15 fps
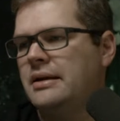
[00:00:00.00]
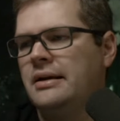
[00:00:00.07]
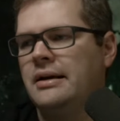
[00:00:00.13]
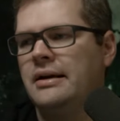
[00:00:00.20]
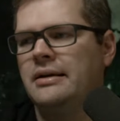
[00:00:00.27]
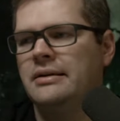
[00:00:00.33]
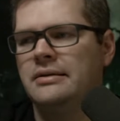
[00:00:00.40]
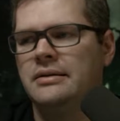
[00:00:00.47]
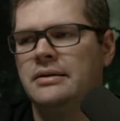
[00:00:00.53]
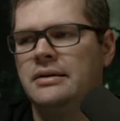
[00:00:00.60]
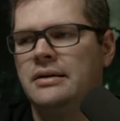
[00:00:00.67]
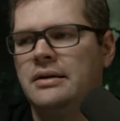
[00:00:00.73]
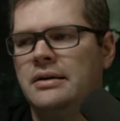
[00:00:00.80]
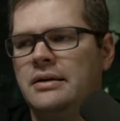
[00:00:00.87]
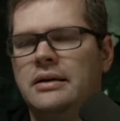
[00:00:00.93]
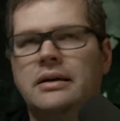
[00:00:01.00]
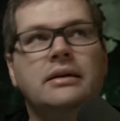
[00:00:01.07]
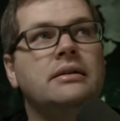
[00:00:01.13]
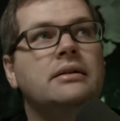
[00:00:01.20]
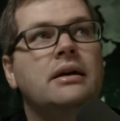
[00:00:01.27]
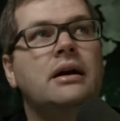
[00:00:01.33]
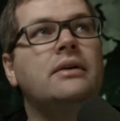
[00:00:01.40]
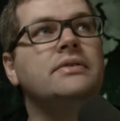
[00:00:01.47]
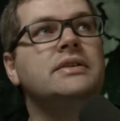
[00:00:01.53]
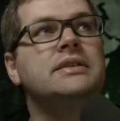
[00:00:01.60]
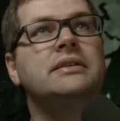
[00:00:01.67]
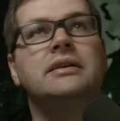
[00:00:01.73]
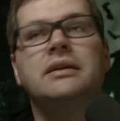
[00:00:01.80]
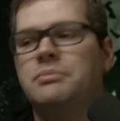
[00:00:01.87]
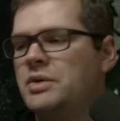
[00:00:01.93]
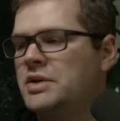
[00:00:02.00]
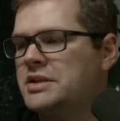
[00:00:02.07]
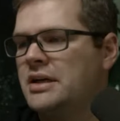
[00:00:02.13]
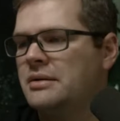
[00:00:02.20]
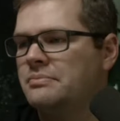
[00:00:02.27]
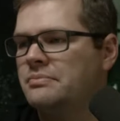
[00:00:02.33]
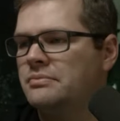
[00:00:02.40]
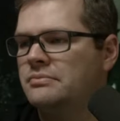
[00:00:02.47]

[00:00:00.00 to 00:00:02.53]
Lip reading: and obviously it puts up